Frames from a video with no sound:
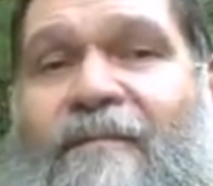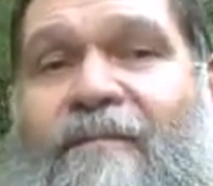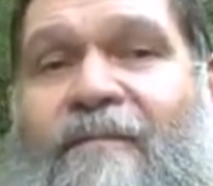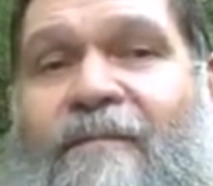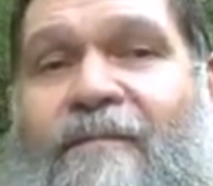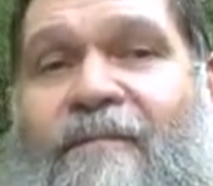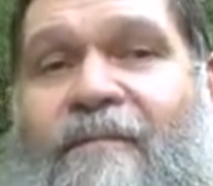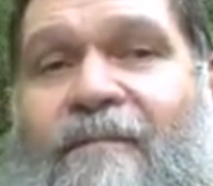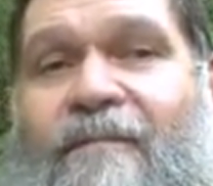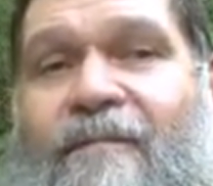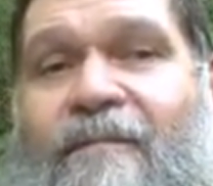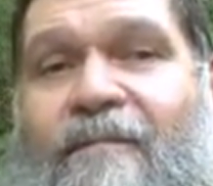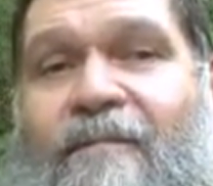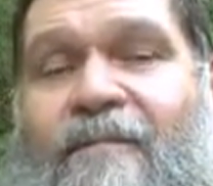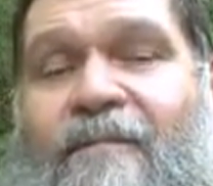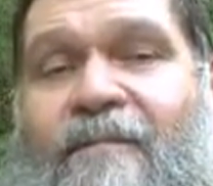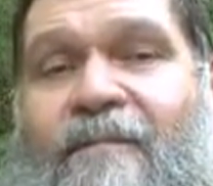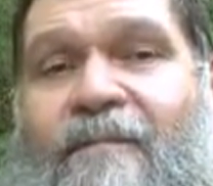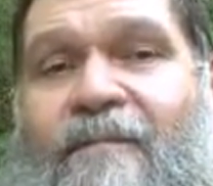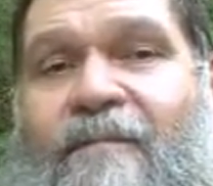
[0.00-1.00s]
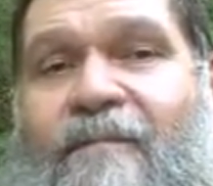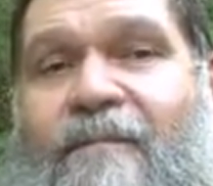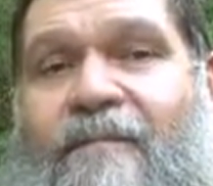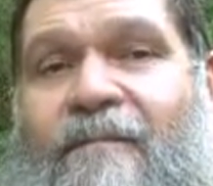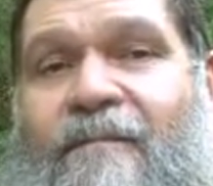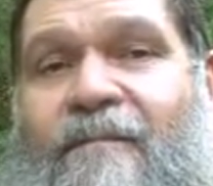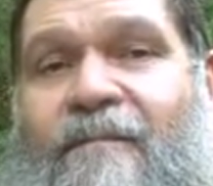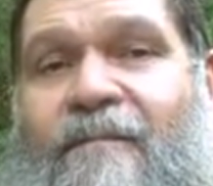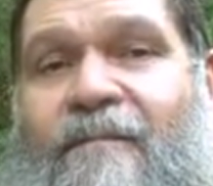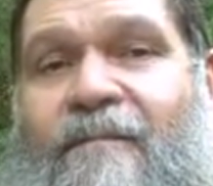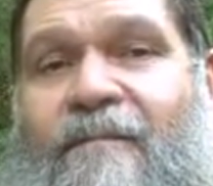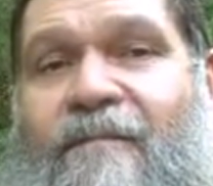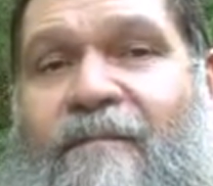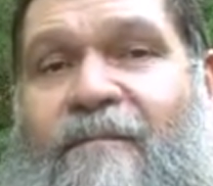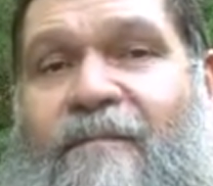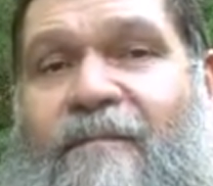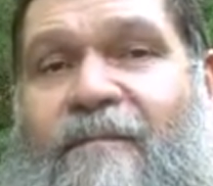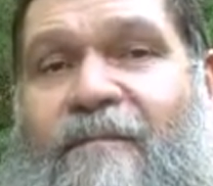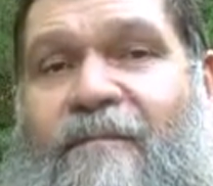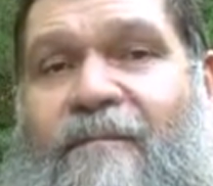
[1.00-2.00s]

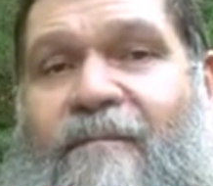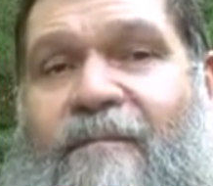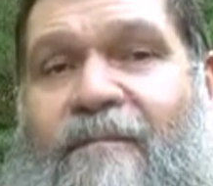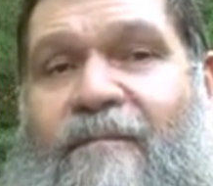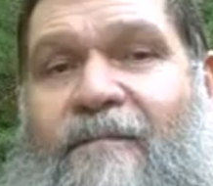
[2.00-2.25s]
Nobody speaks.